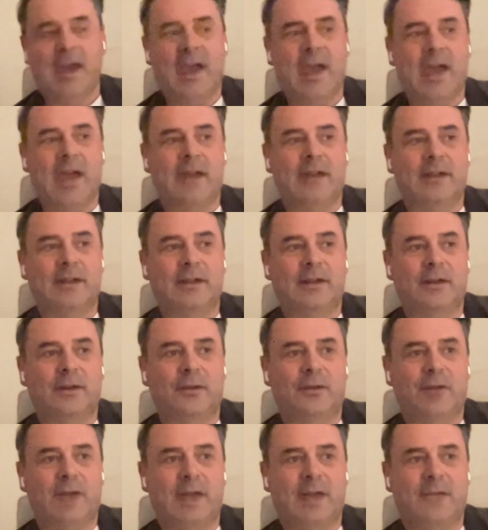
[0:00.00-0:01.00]
and
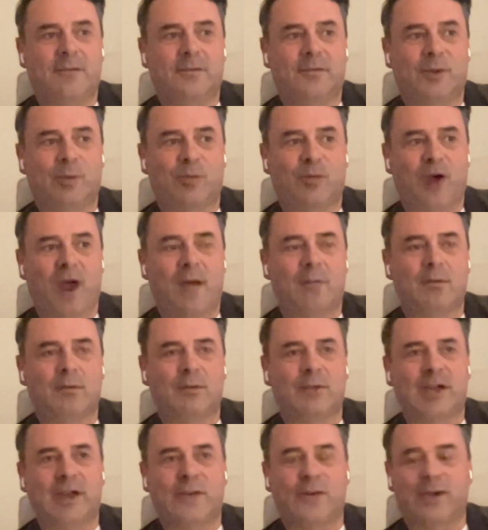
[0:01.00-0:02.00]
they're
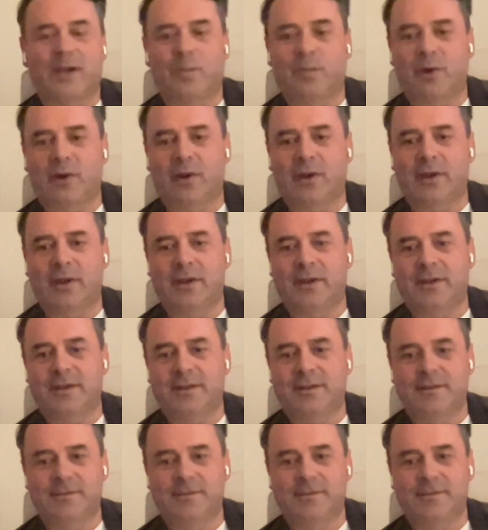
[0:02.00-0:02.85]
probably entering a period